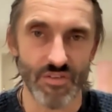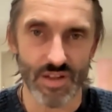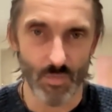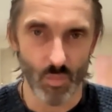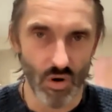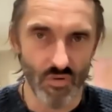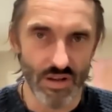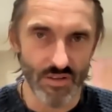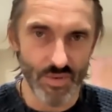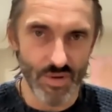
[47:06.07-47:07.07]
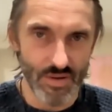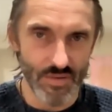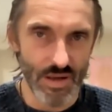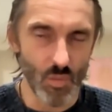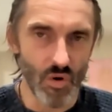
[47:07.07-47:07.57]
That
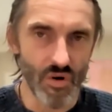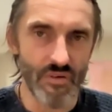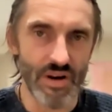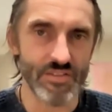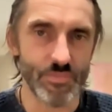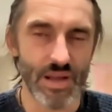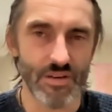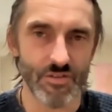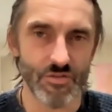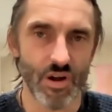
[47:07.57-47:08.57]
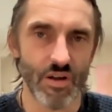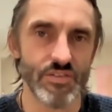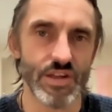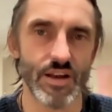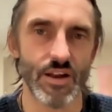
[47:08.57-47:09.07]
warrior aspect is
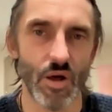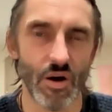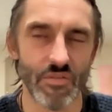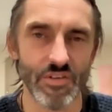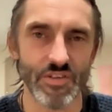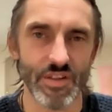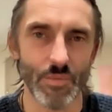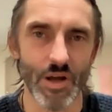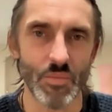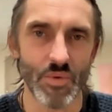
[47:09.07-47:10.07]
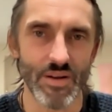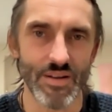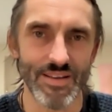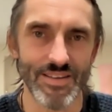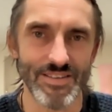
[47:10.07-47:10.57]
rising in a lot of us at the moment.
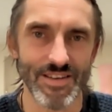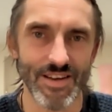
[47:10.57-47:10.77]
It's